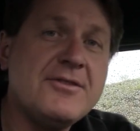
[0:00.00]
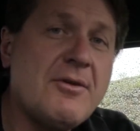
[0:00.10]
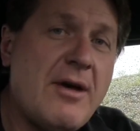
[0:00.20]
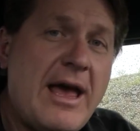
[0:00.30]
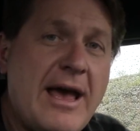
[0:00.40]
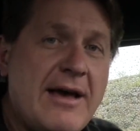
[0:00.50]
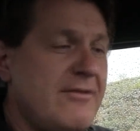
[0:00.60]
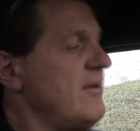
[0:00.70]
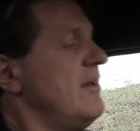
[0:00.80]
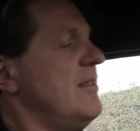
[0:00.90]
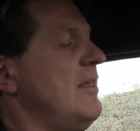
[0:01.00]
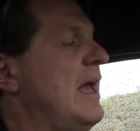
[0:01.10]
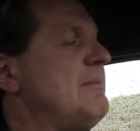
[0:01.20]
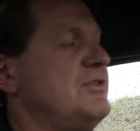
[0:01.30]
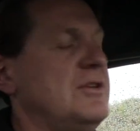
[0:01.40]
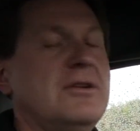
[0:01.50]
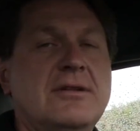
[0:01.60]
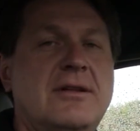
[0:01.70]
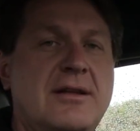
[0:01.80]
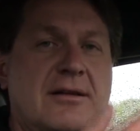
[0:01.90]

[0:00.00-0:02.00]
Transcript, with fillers: also have the optional,